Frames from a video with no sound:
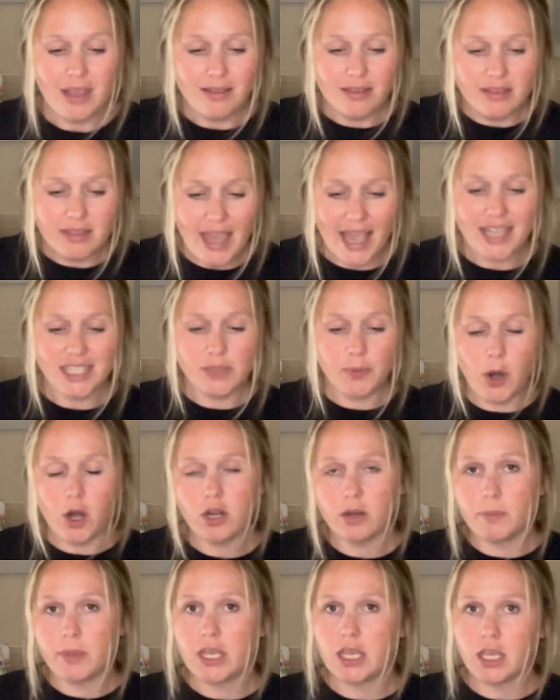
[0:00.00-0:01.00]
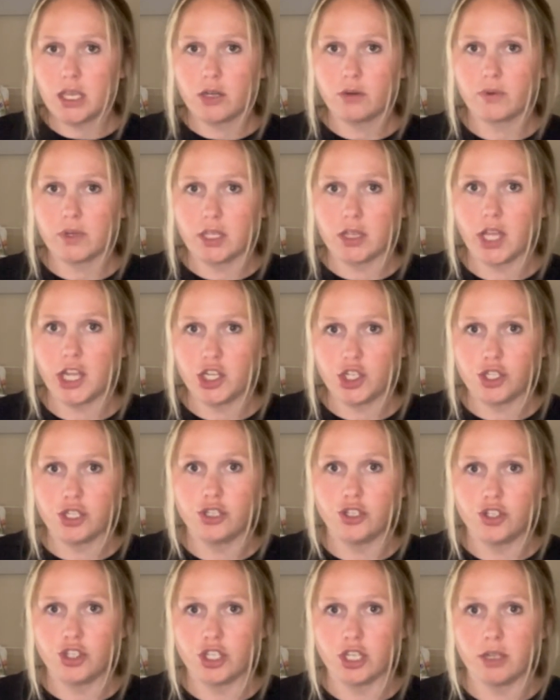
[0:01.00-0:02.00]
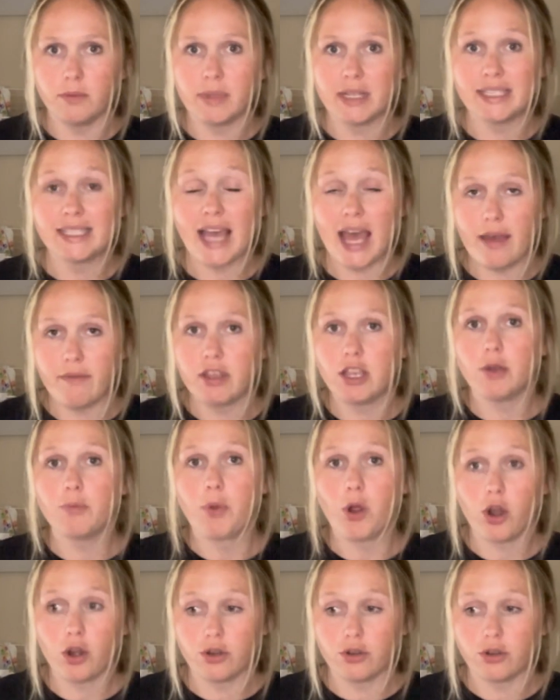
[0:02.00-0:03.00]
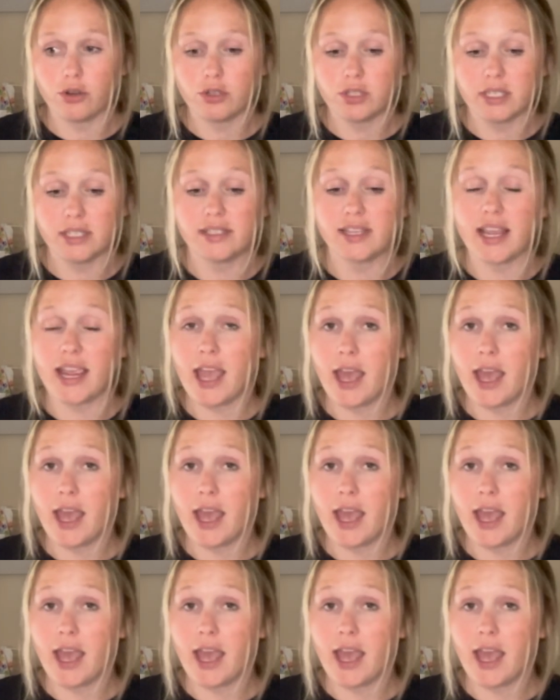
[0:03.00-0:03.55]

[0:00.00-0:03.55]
That's part of being in a relationship, is having a partner to say,